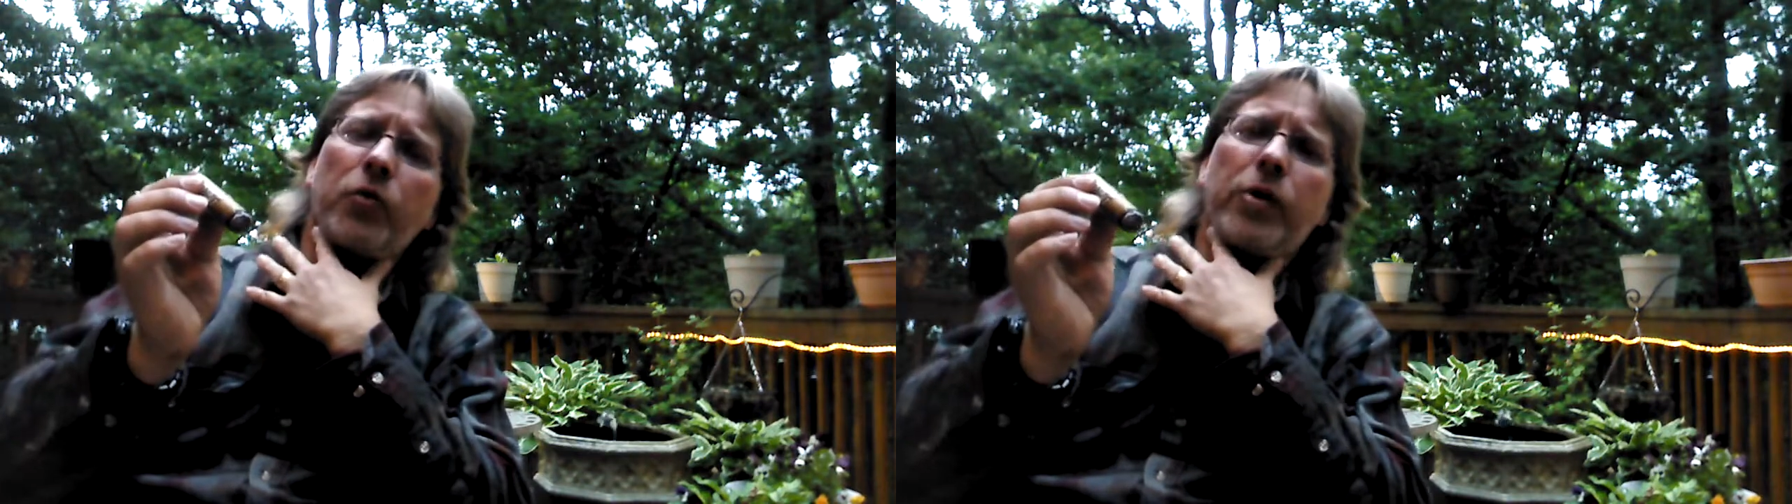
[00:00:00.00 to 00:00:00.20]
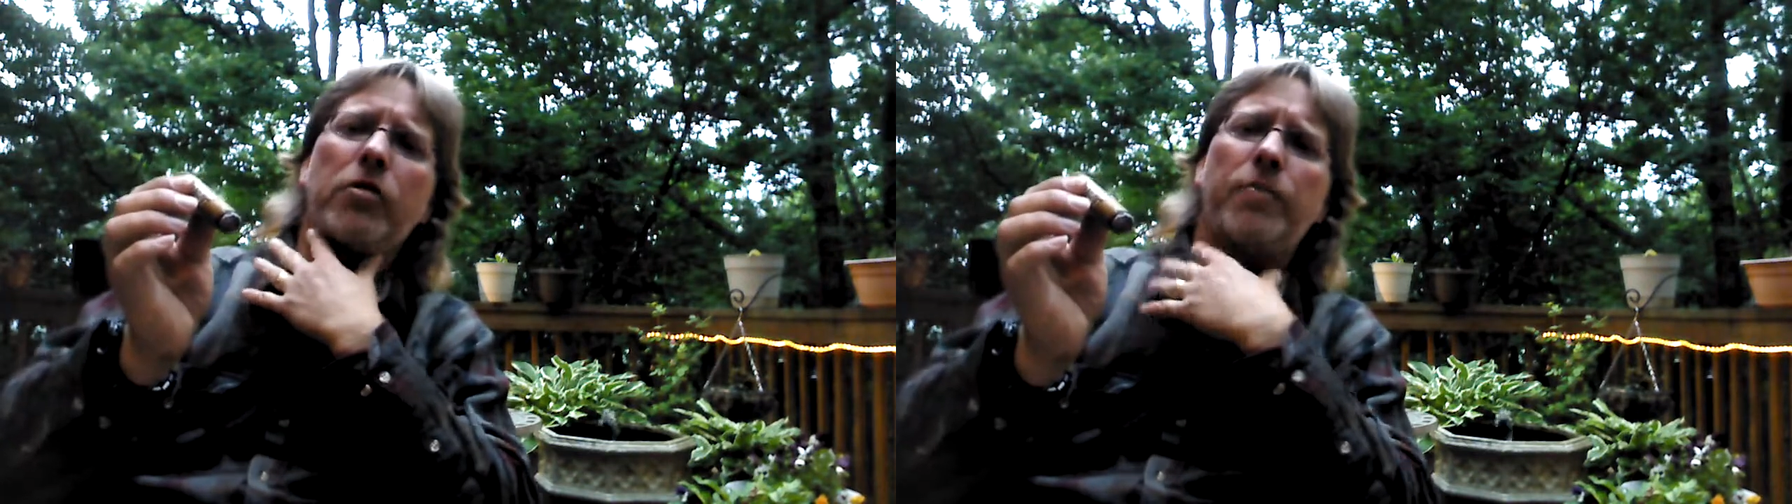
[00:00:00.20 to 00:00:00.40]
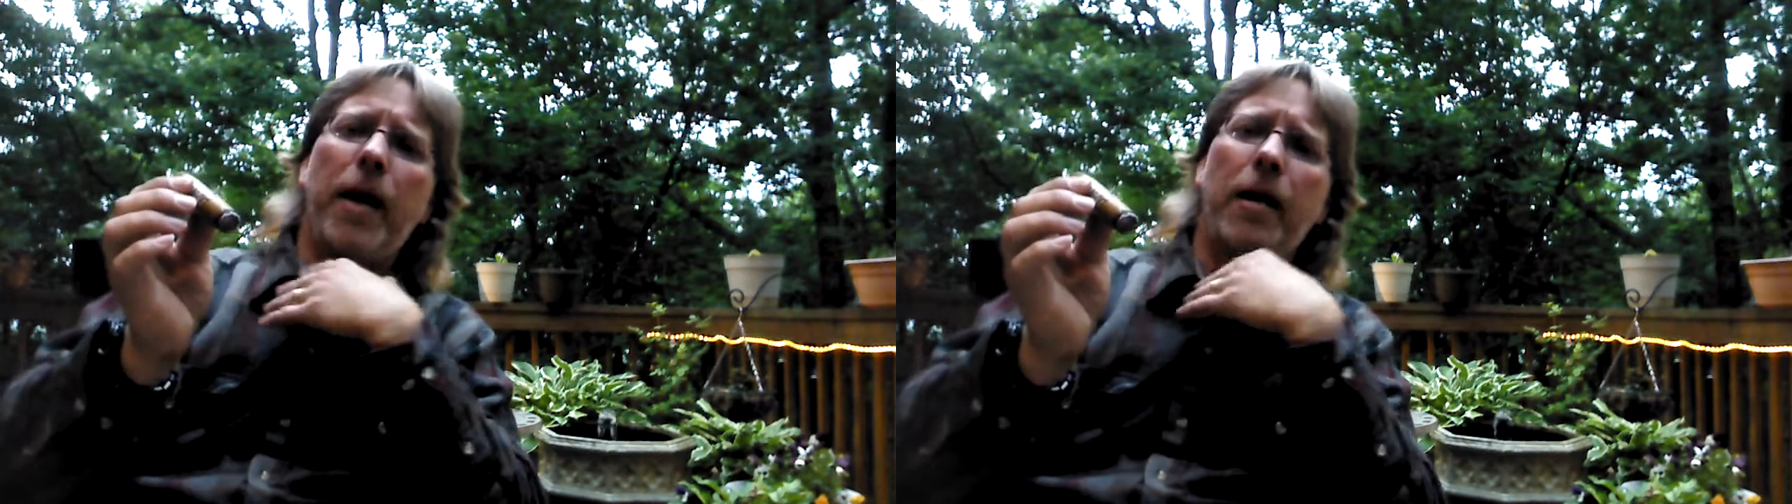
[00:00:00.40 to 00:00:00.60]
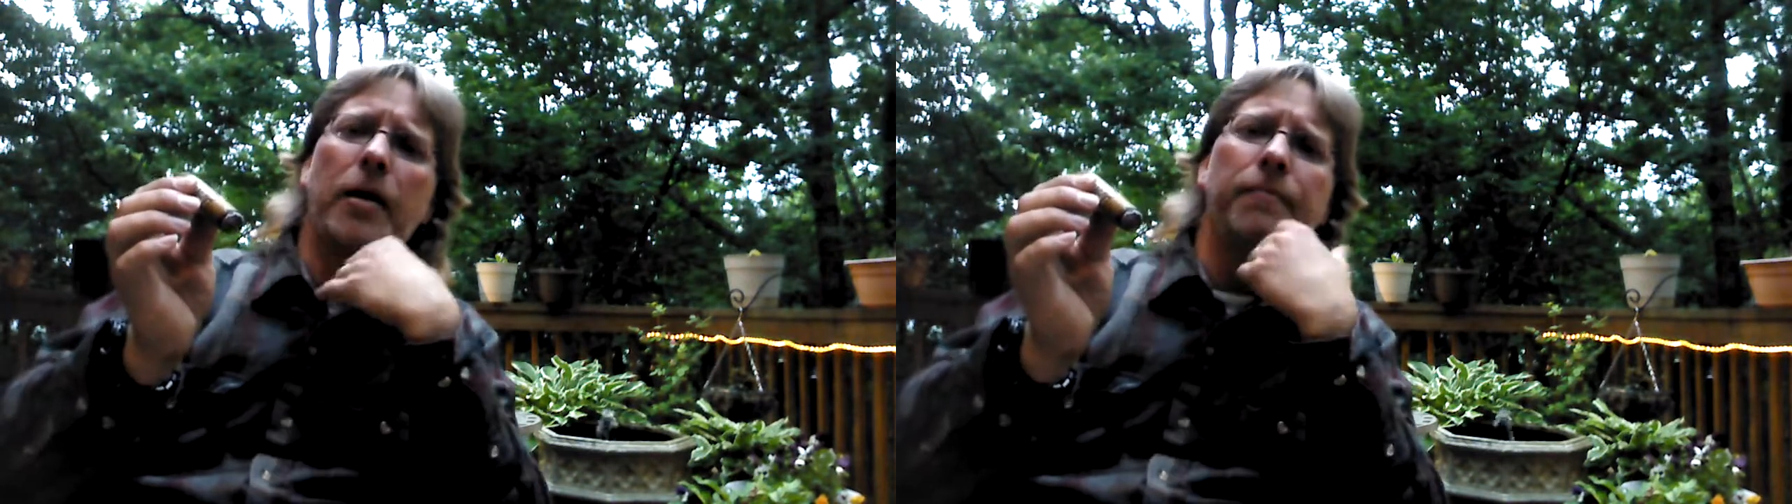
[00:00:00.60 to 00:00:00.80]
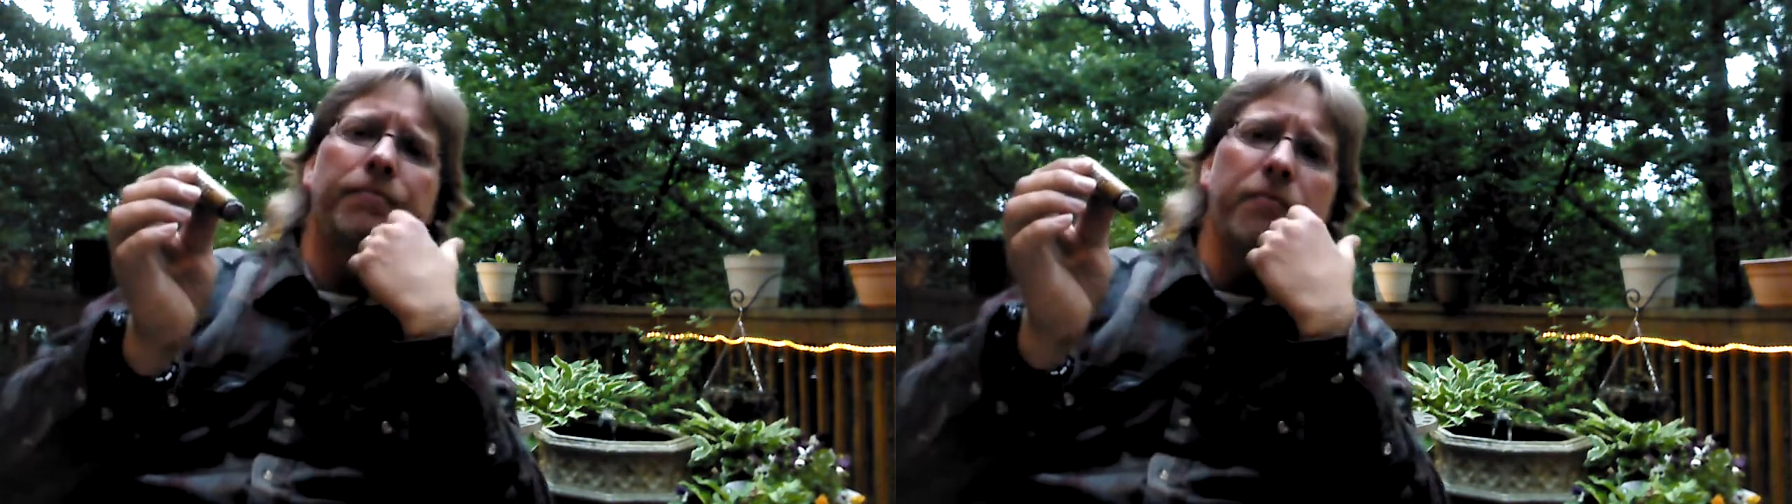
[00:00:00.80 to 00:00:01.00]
the rear of the palate,